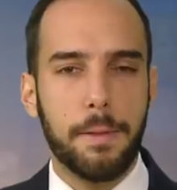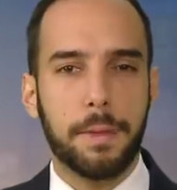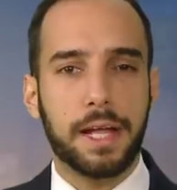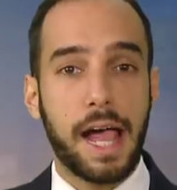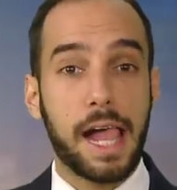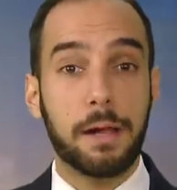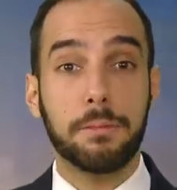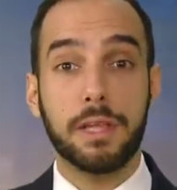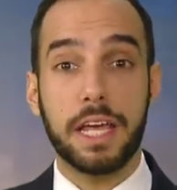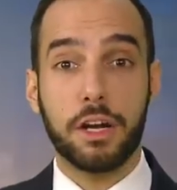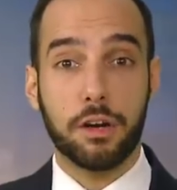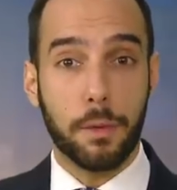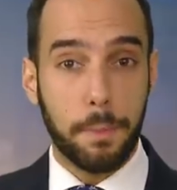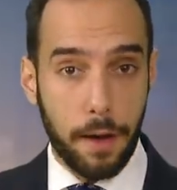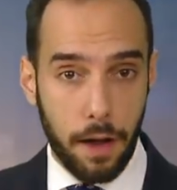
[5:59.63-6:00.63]
McCallum
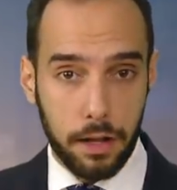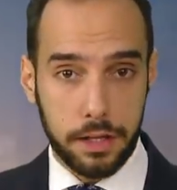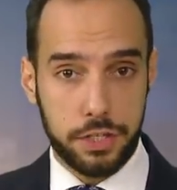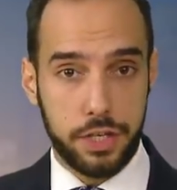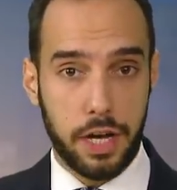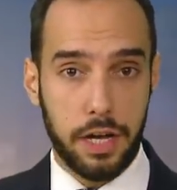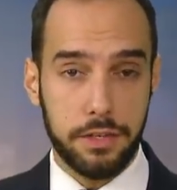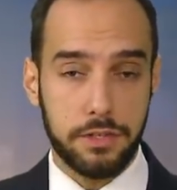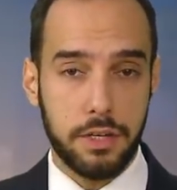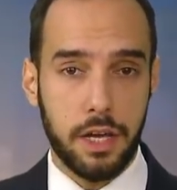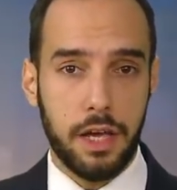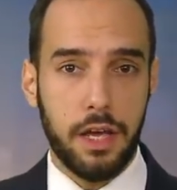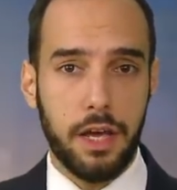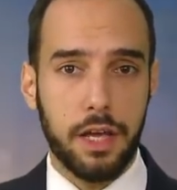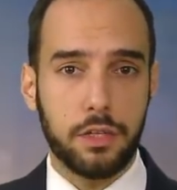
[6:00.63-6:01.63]
later apologized
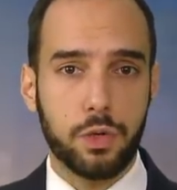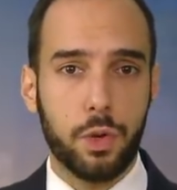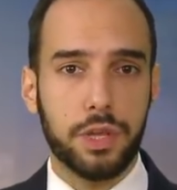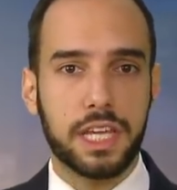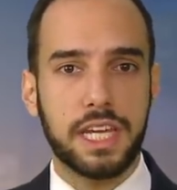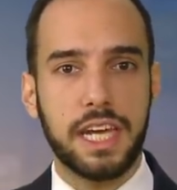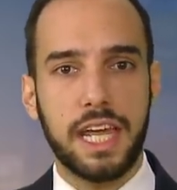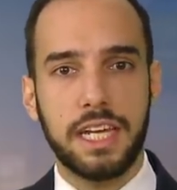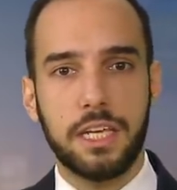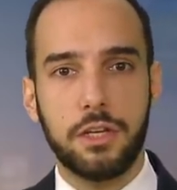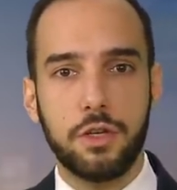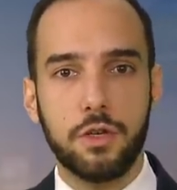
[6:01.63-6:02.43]
and told the Canadian